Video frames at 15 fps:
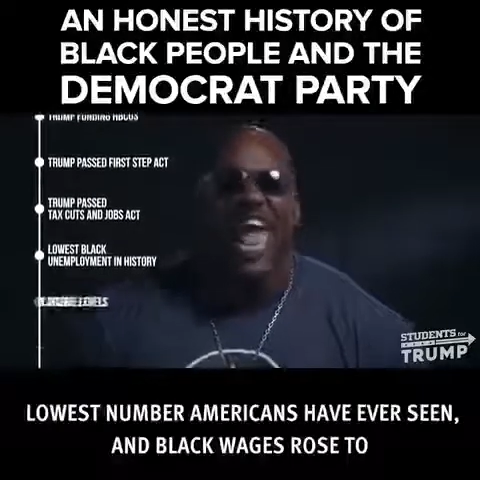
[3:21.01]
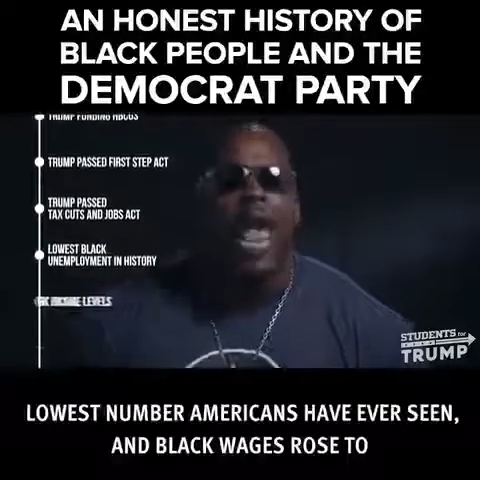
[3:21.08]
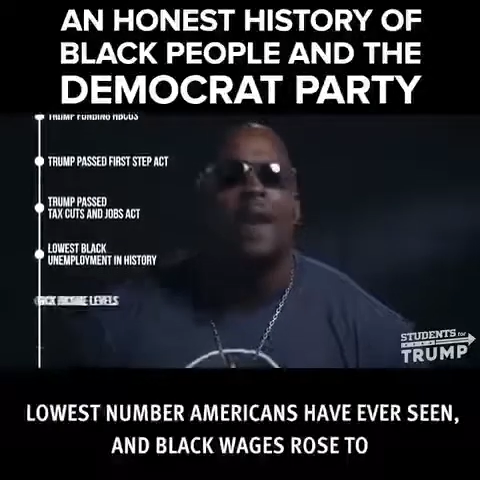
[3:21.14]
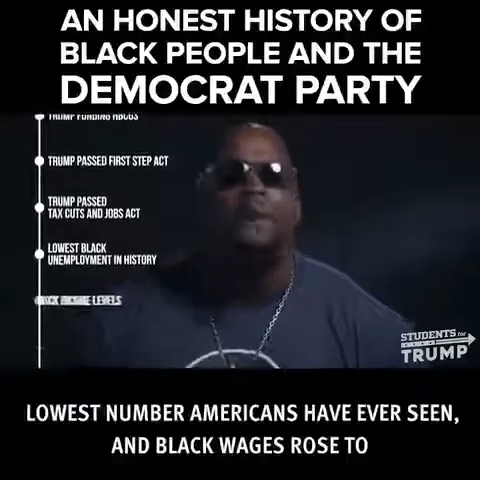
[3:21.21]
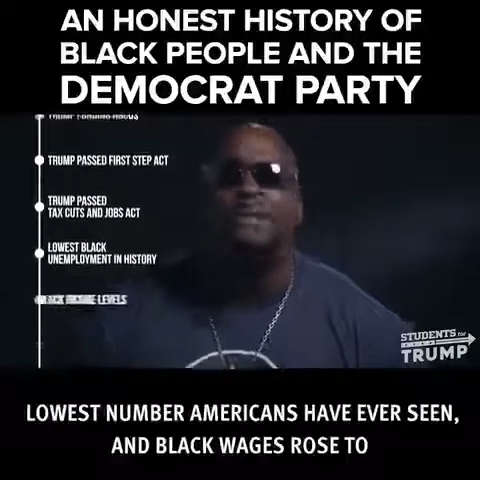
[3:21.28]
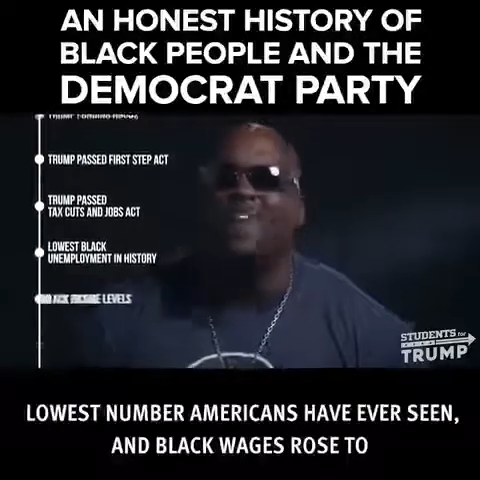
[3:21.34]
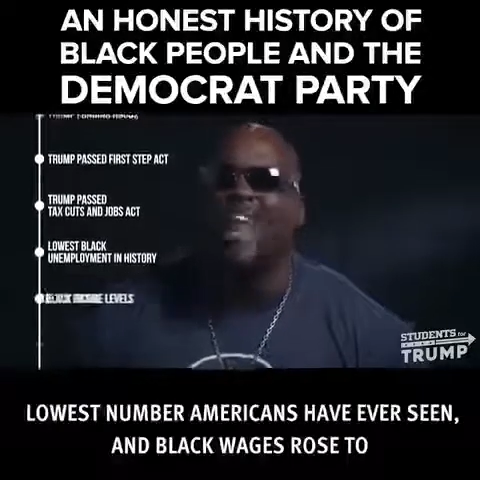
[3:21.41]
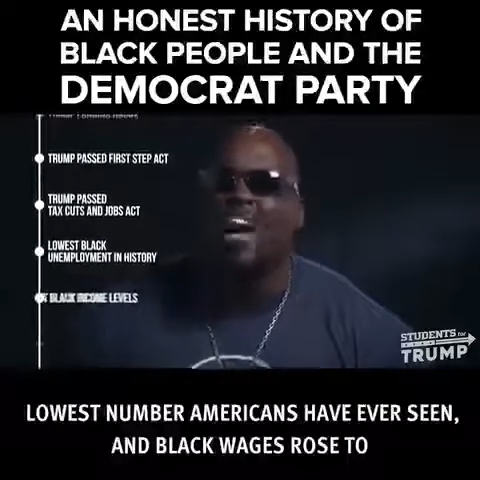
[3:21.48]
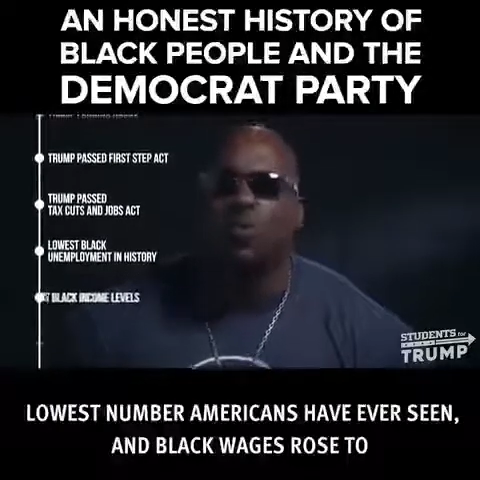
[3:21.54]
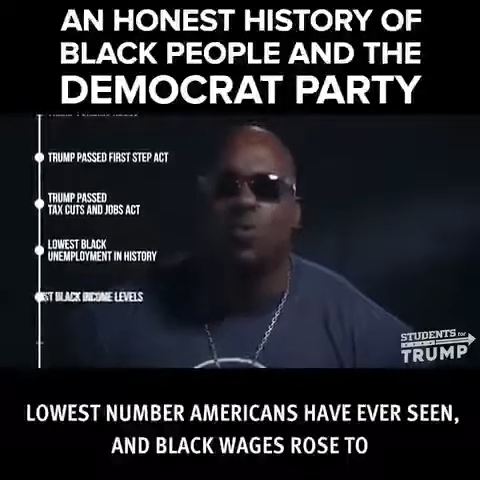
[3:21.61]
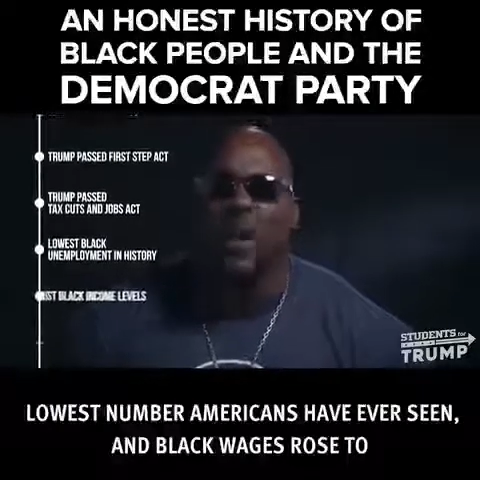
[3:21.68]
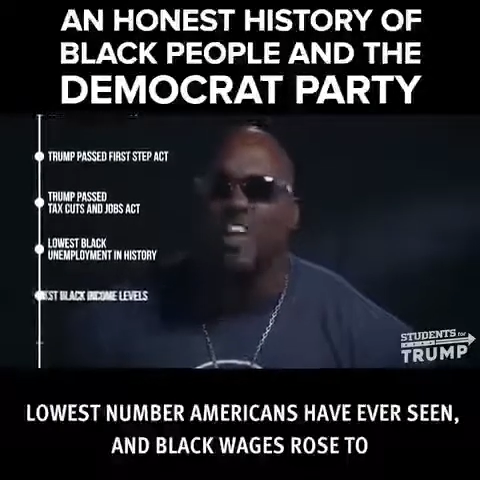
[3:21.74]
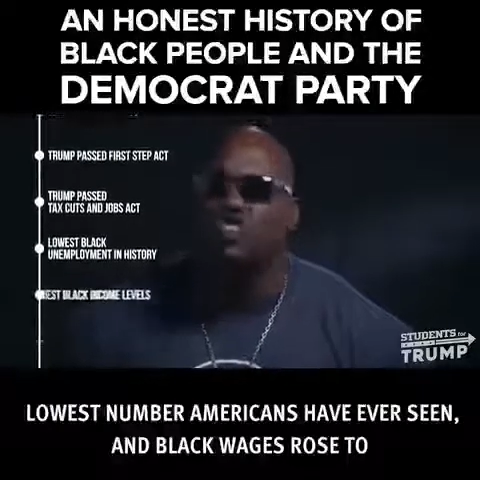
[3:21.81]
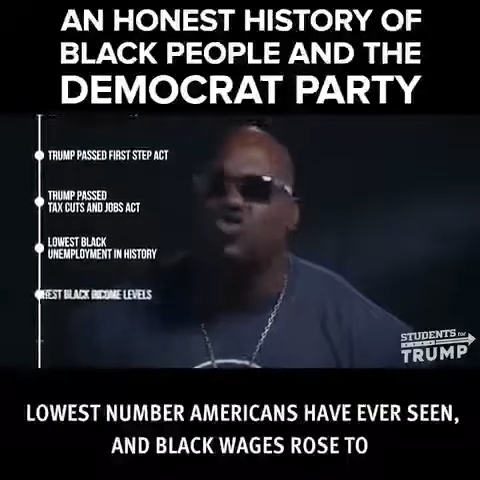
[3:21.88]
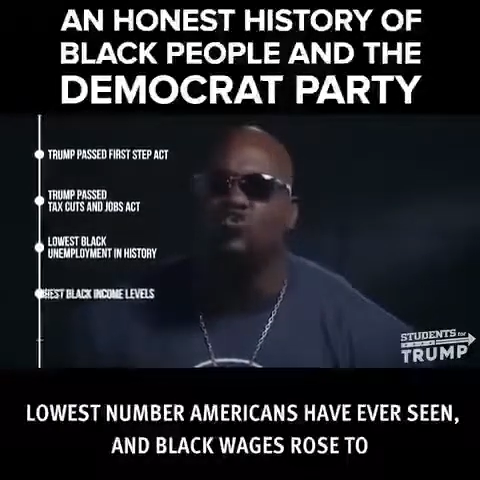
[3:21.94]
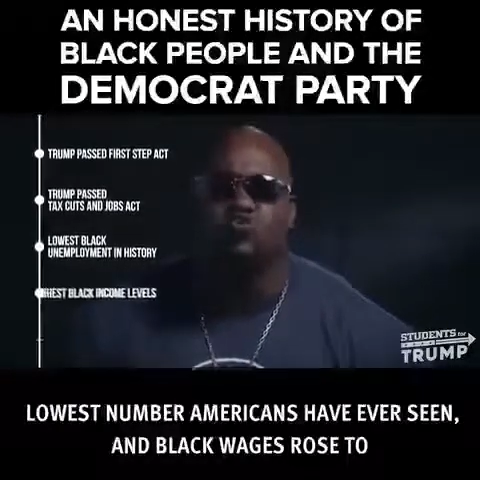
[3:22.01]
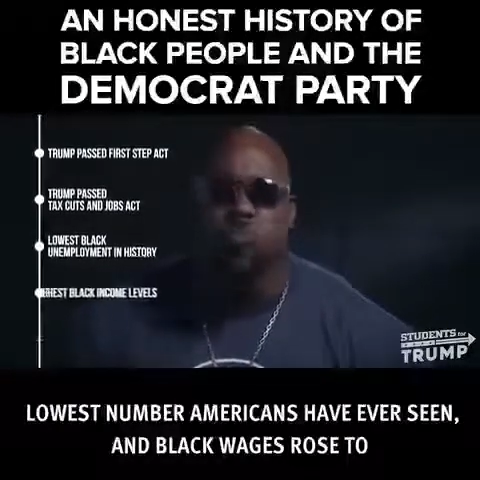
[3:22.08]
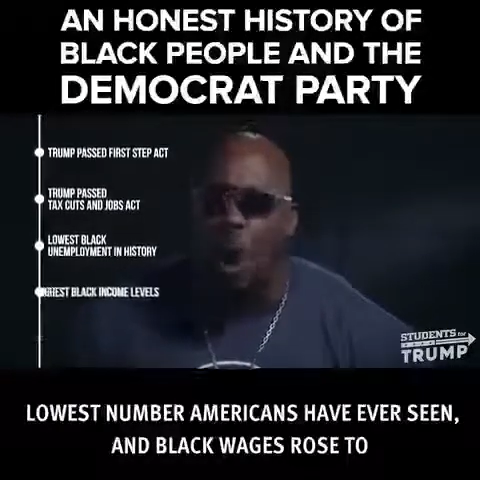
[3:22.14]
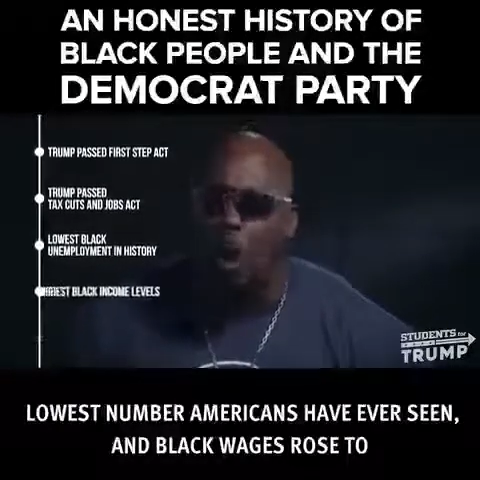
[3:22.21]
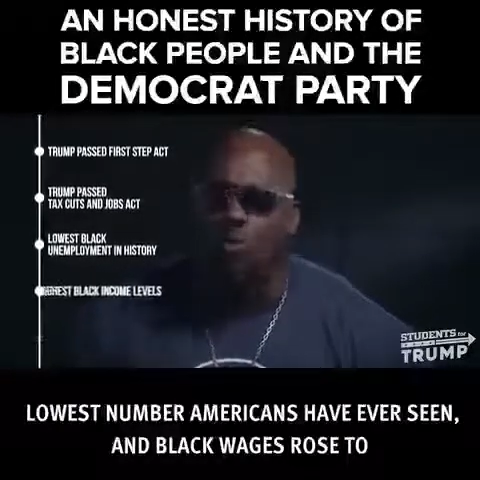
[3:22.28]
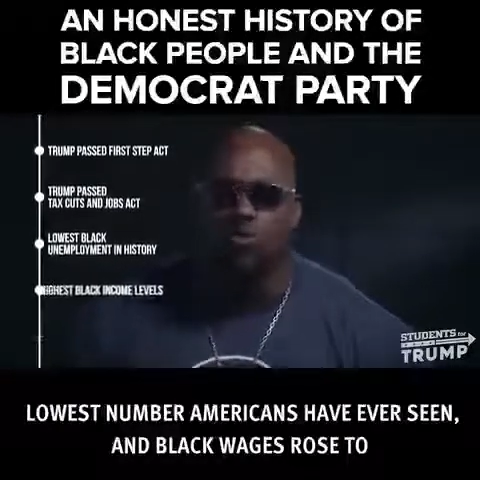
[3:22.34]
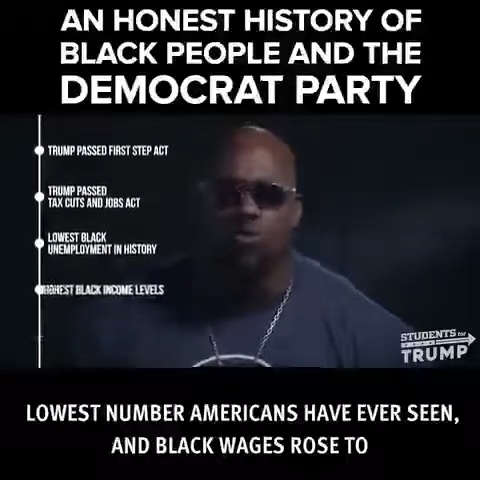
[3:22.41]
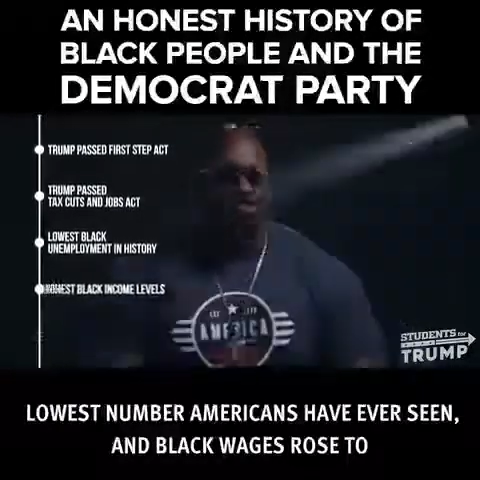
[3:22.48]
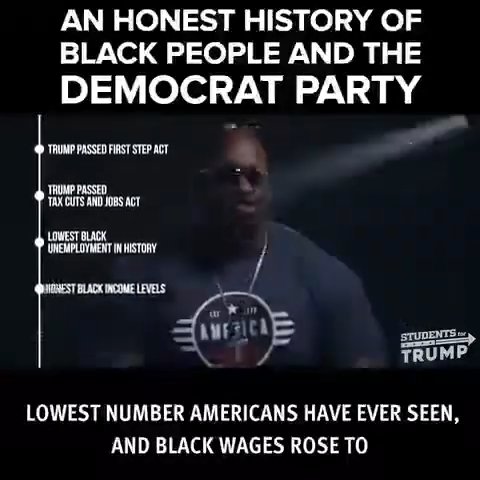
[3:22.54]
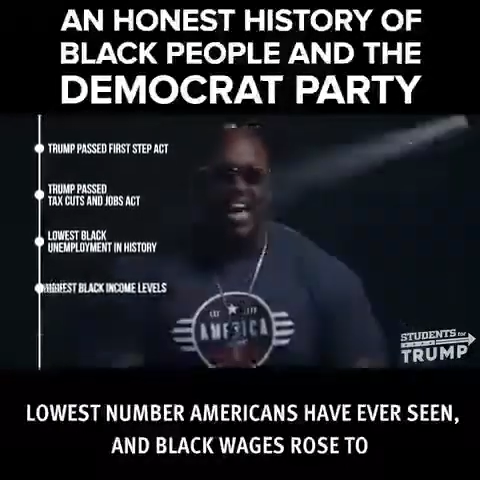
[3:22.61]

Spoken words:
and black wages rose